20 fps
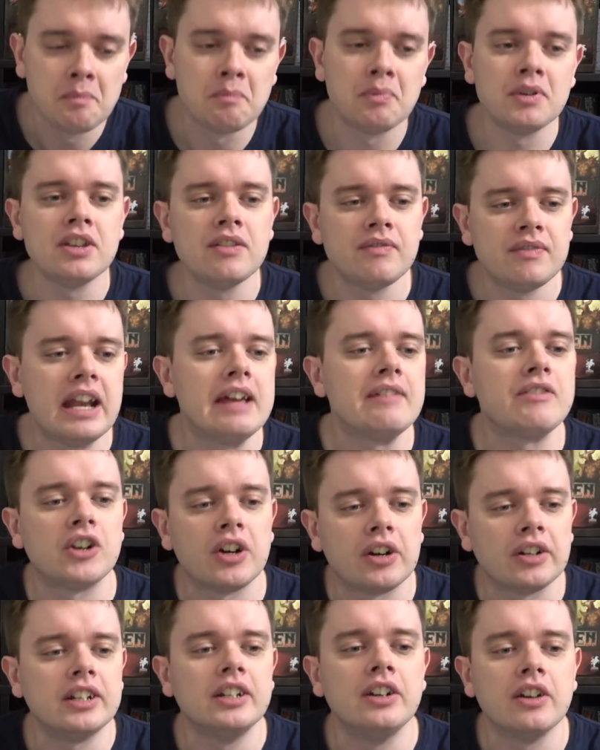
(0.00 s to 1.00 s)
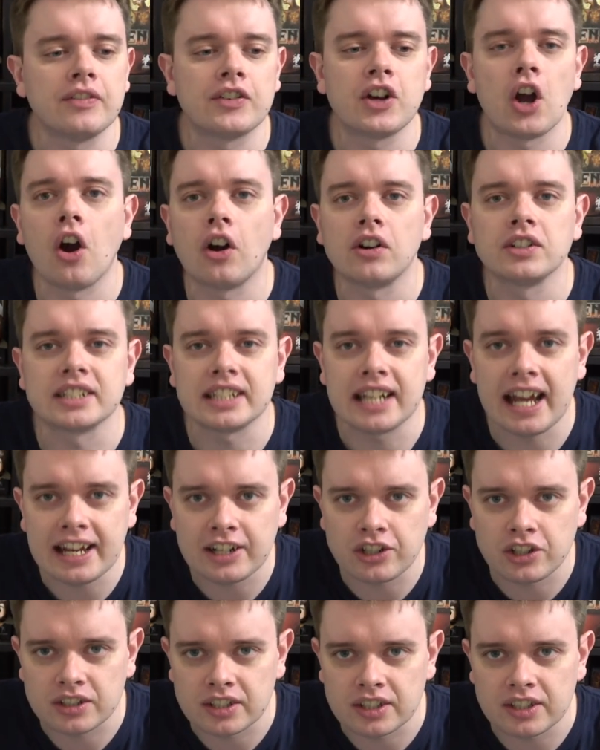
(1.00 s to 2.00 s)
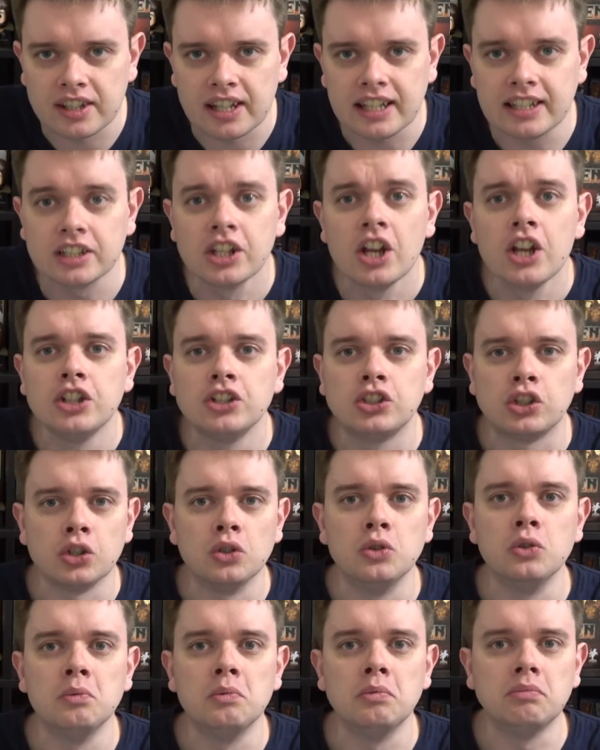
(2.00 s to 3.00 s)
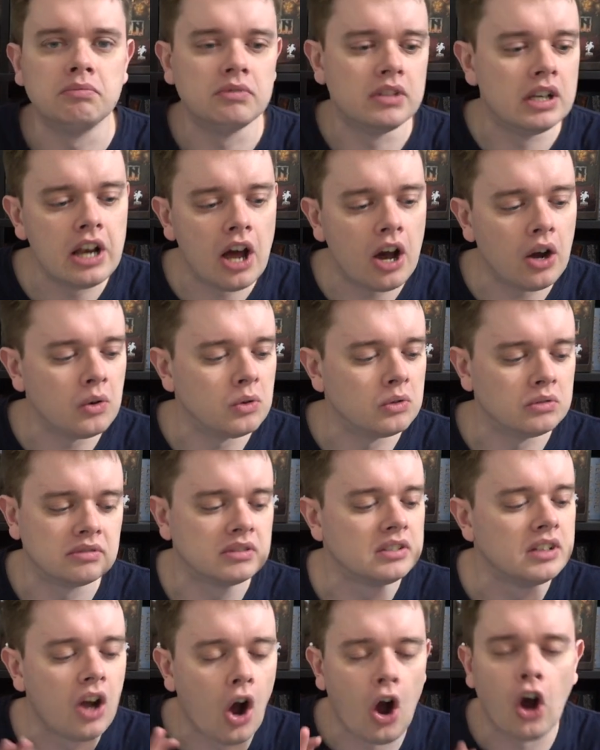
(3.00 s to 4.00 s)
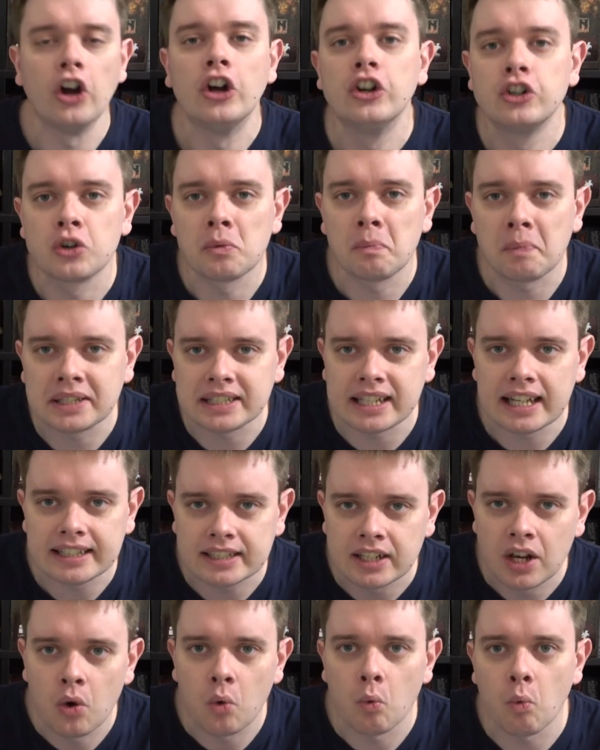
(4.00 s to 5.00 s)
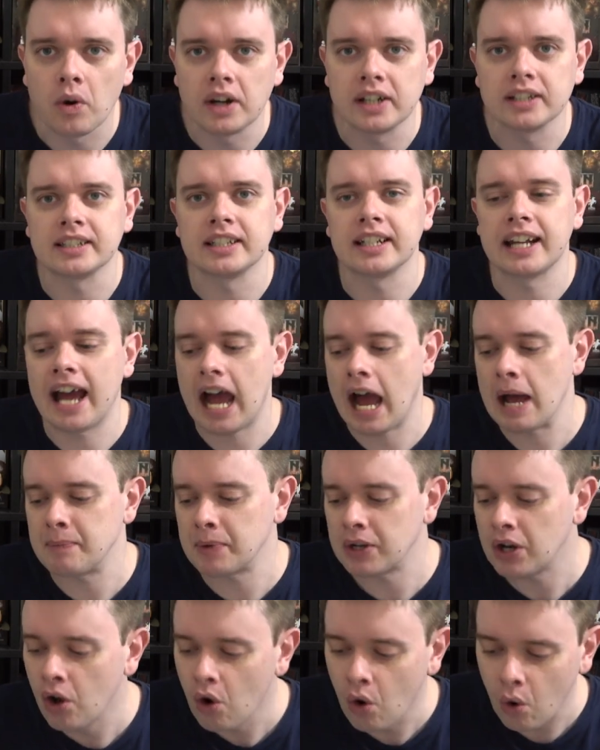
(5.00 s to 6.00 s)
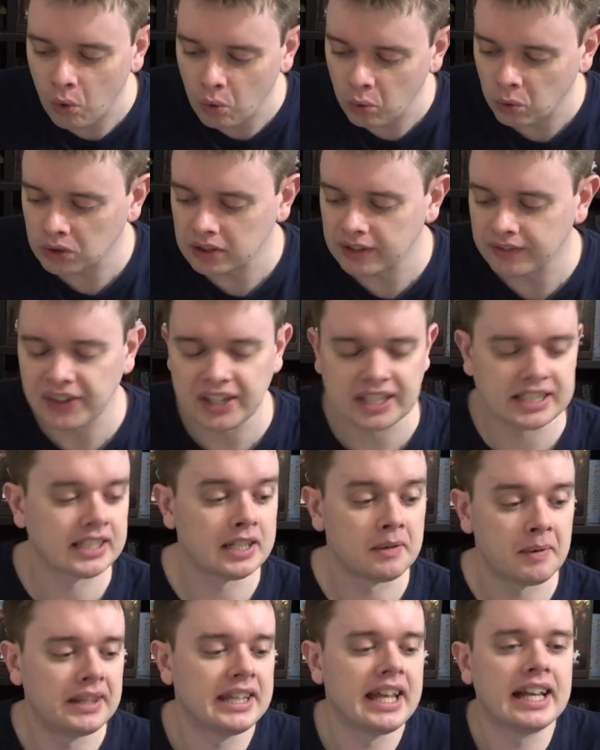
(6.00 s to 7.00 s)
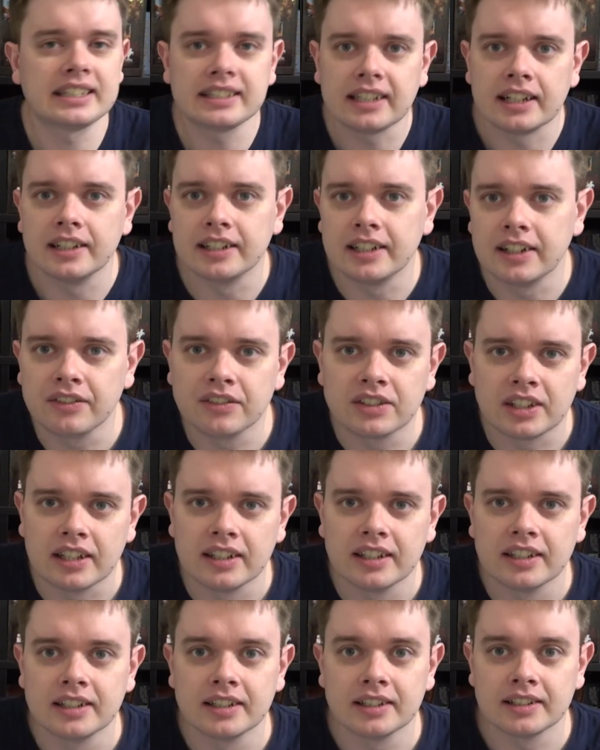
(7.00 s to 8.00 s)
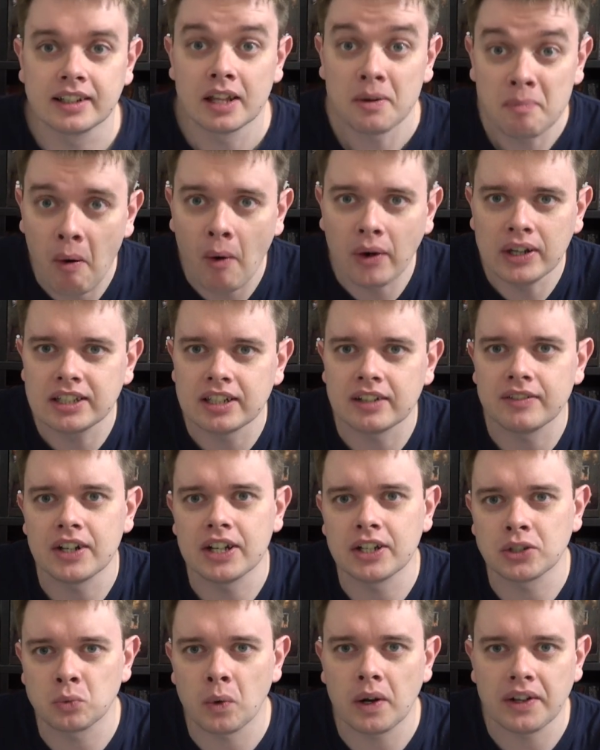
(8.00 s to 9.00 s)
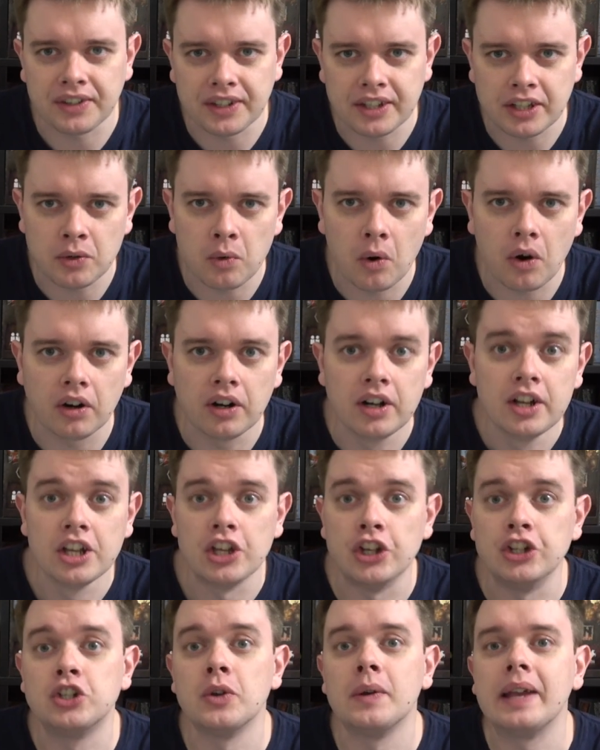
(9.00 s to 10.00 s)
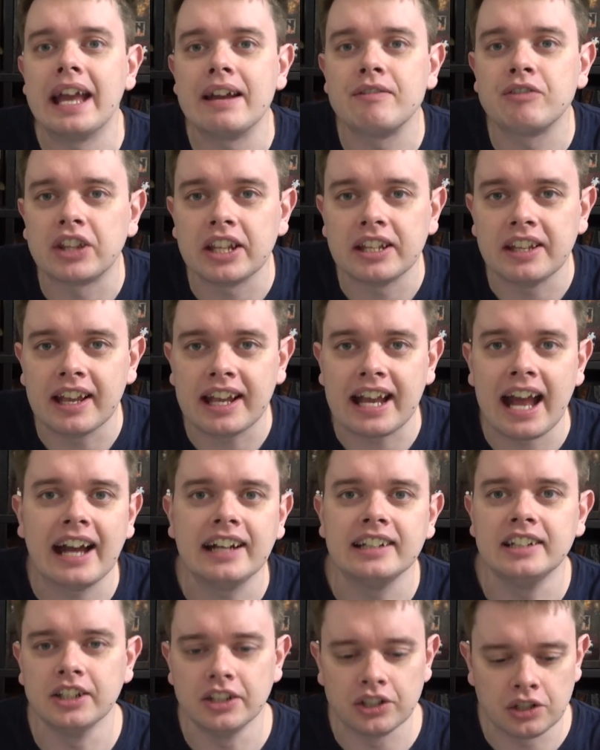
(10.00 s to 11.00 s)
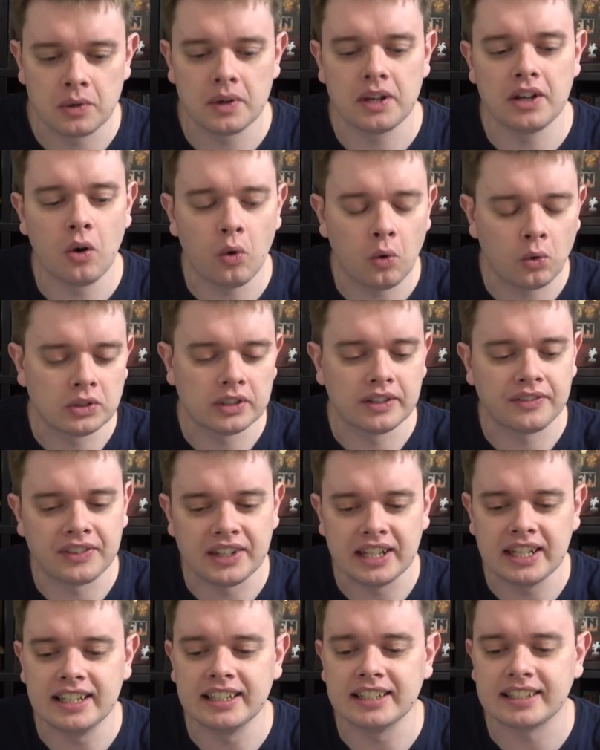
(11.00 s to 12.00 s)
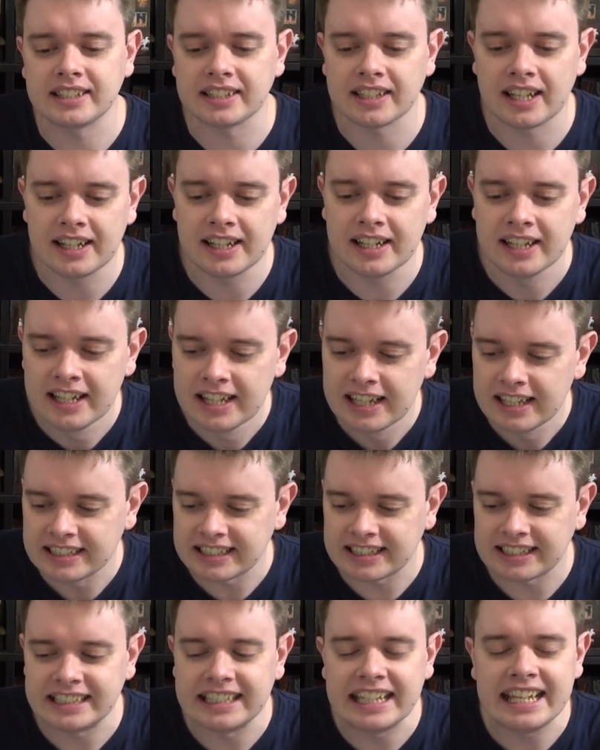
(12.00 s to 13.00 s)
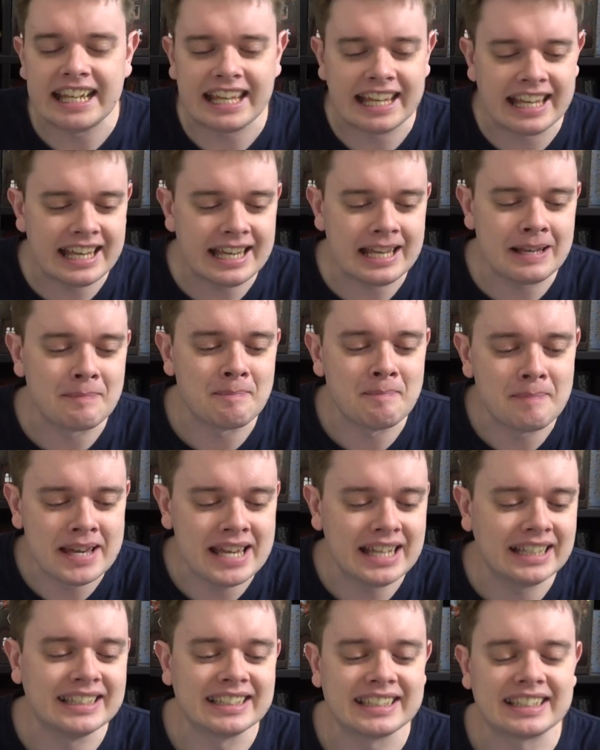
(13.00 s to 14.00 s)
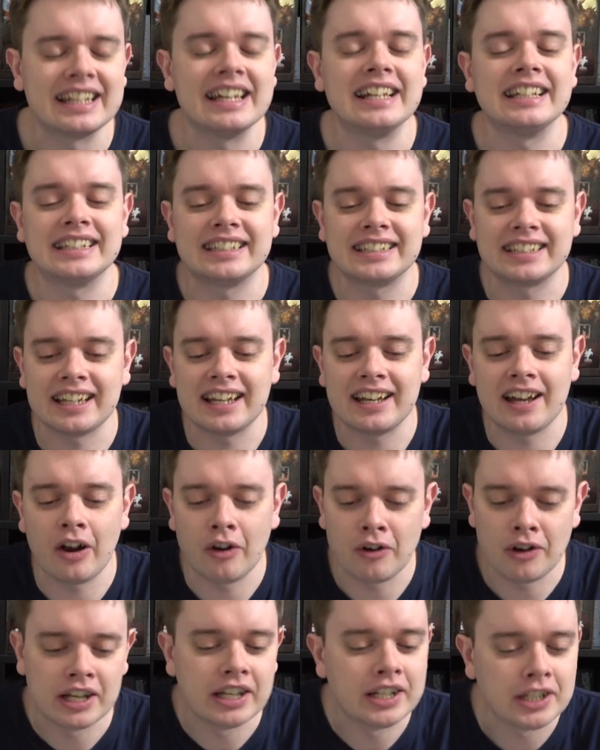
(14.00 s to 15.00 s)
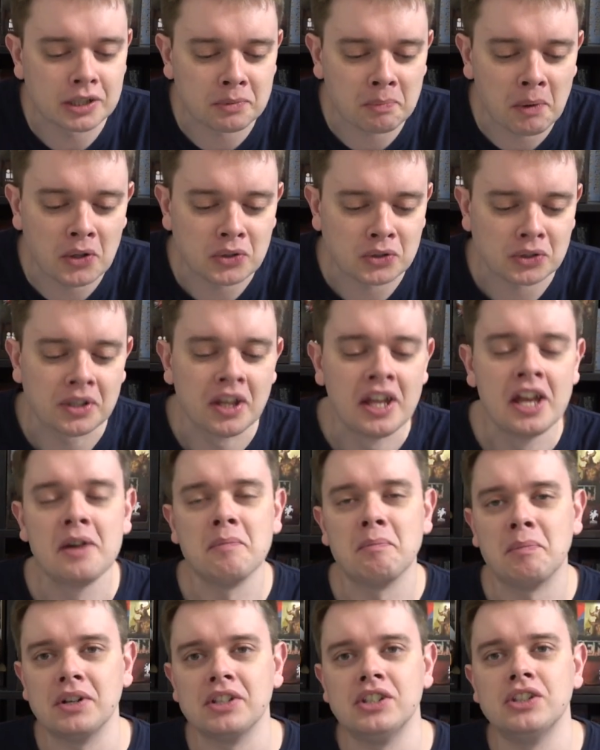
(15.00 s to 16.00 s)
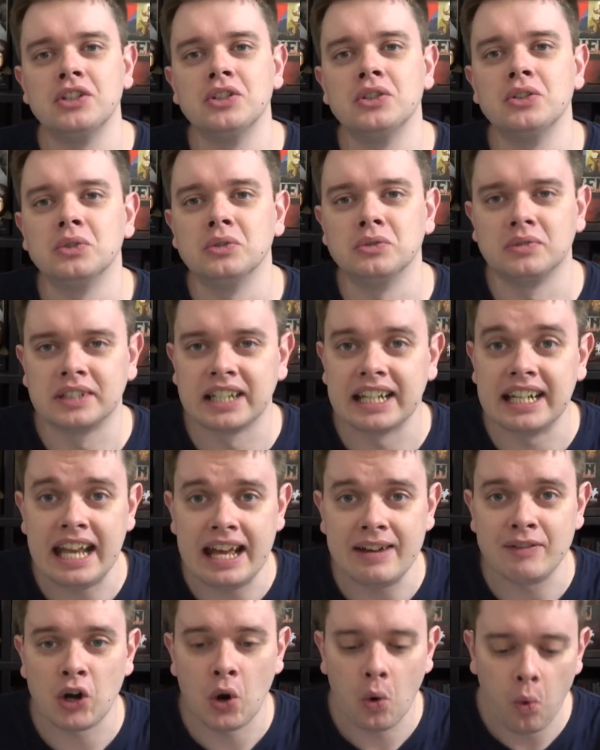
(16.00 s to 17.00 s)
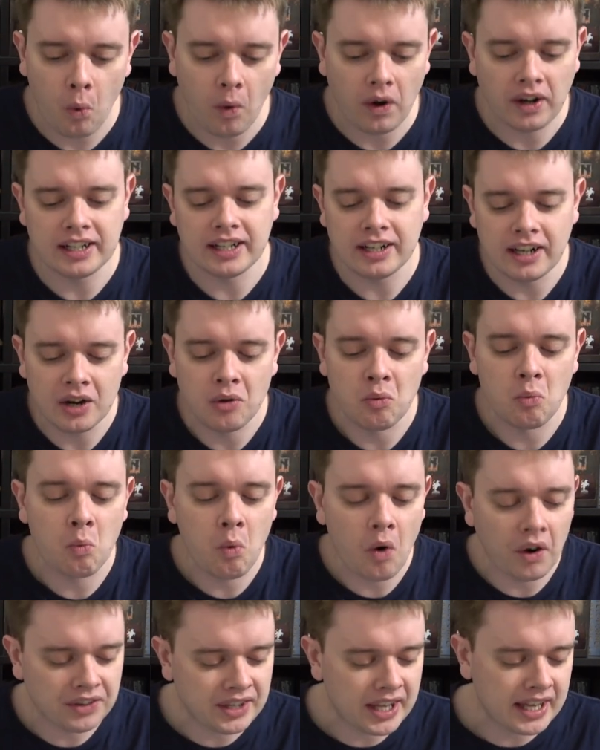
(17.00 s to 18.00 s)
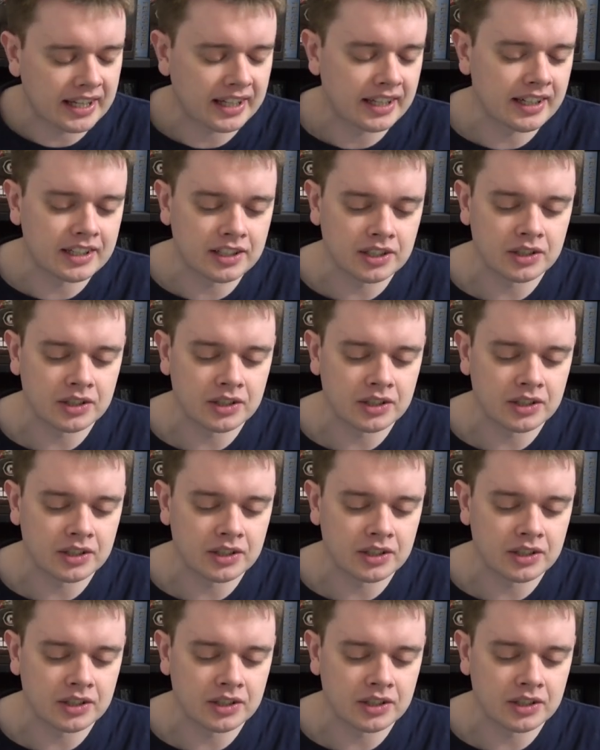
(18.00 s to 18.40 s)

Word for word: but you've never got enough cards and actions and things to know 100% what is going to happen all of the time and that's kind of the the point of it as well that you are you're doing everything you can you're doing all of these uh, sneaky means that uh, are at your disposal but you can never quite know what they're going to